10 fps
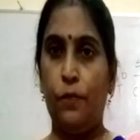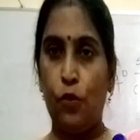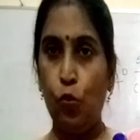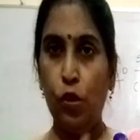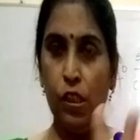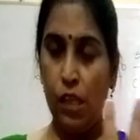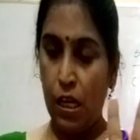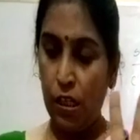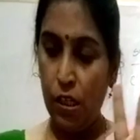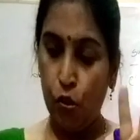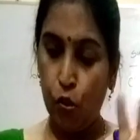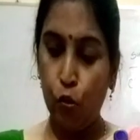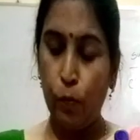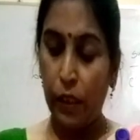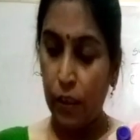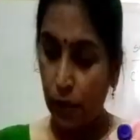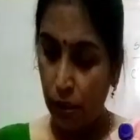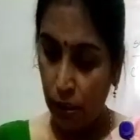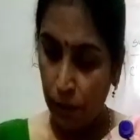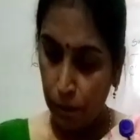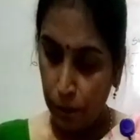So these are the 2 methods.